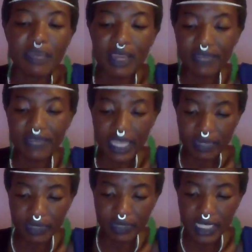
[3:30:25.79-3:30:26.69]
They might even
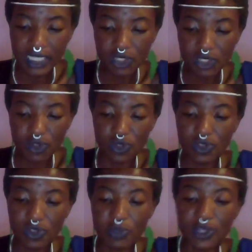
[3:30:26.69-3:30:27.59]
end up in
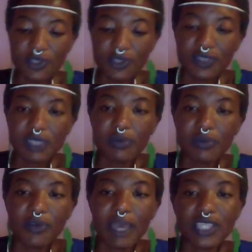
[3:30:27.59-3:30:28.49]
institutes because of this
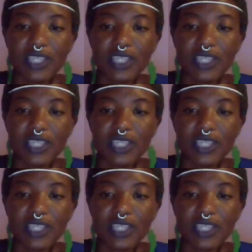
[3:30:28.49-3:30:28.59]
mirror